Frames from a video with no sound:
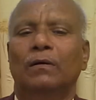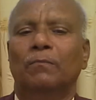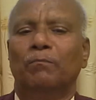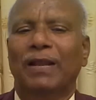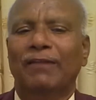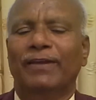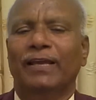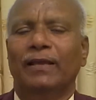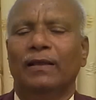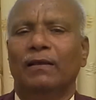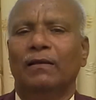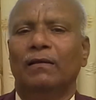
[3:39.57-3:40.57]
will
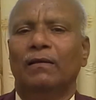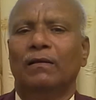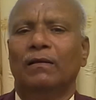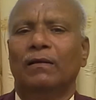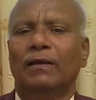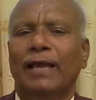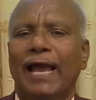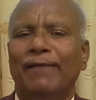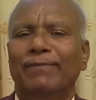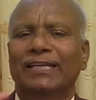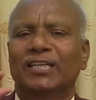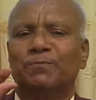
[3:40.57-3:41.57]
be
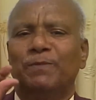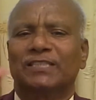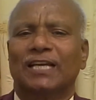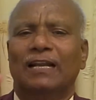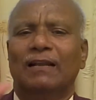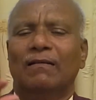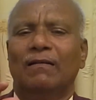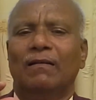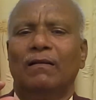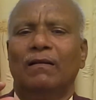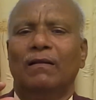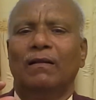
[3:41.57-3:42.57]
having special
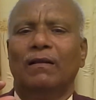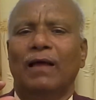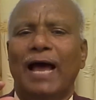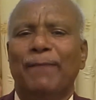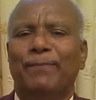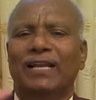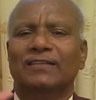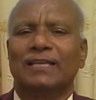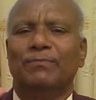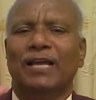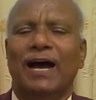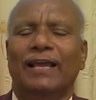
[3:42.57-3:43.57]
appearance
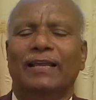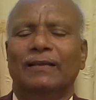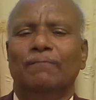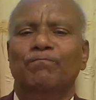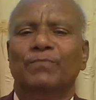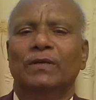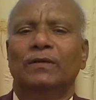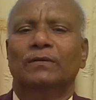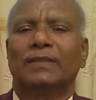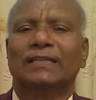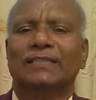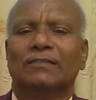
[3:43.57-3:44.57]
of the eye,
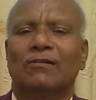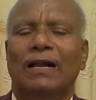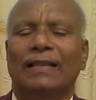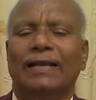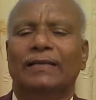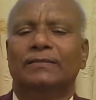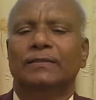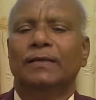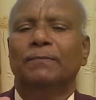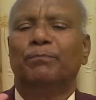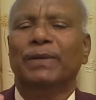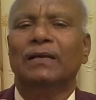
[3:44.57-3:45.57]
that is called as
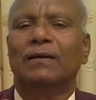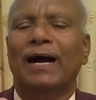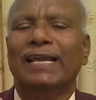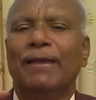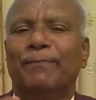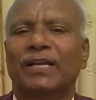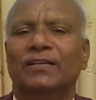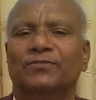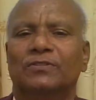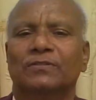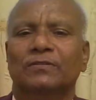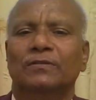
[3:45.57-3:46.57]
pink eye
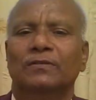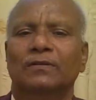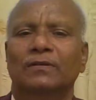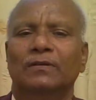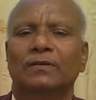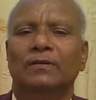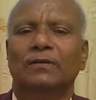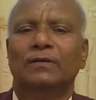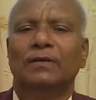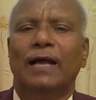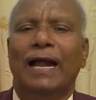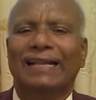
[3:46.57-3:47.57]
appearance.
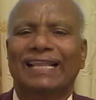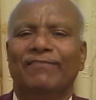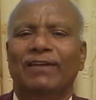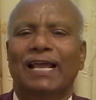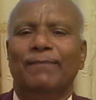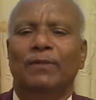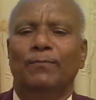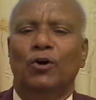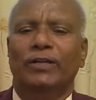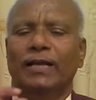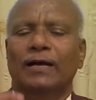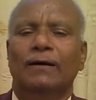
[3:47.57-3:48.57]
And they will have
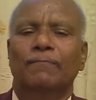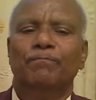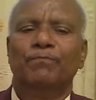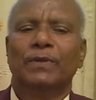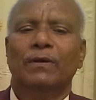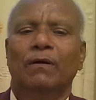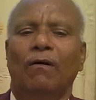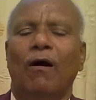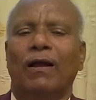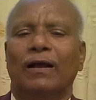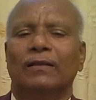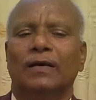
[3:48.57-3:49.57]
pneumonia or
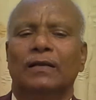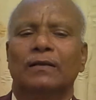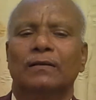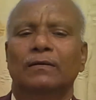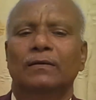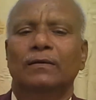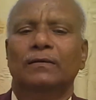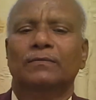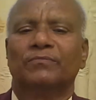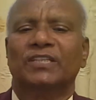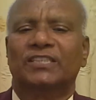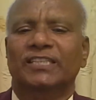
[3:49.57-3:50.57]
other
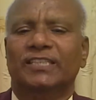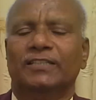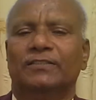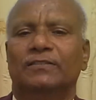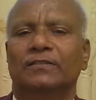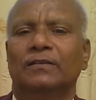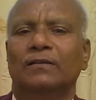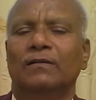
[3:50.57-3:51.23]
diseases.